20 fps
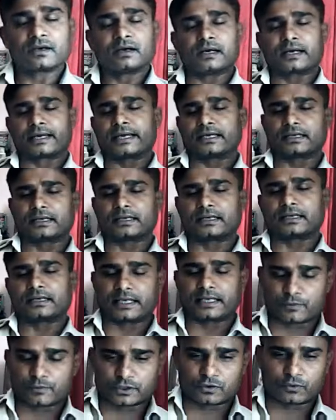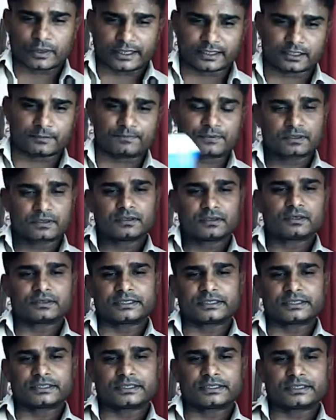Again, I'm going to wind up
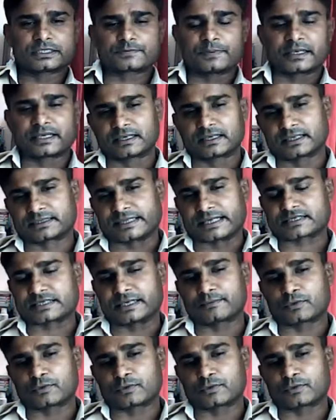this particular text.